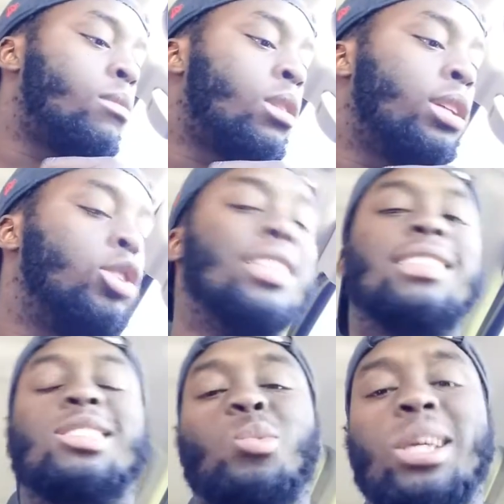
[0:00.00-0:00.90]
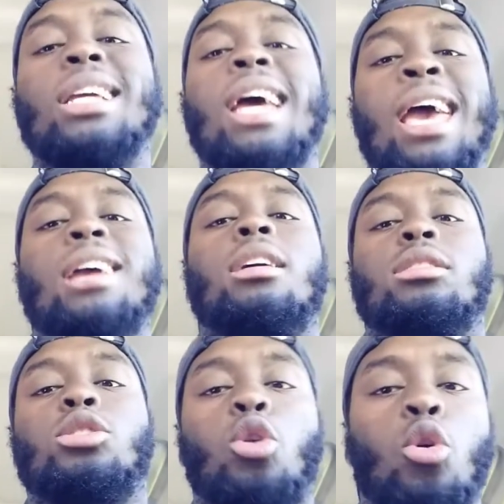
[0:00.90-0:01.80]
So this is week 8
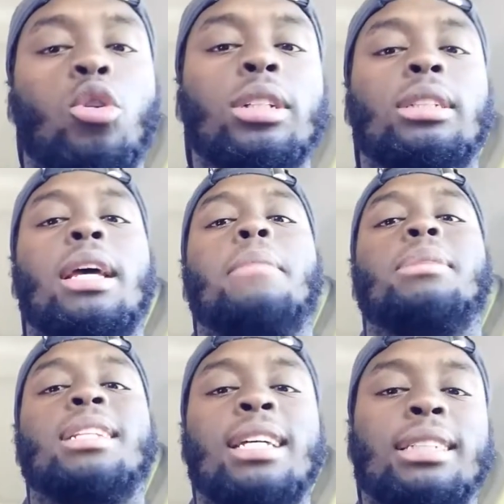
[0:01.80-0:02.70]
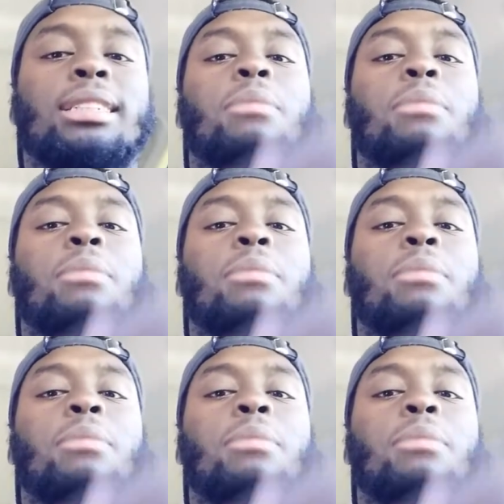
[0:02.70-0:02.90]
scores and predictions.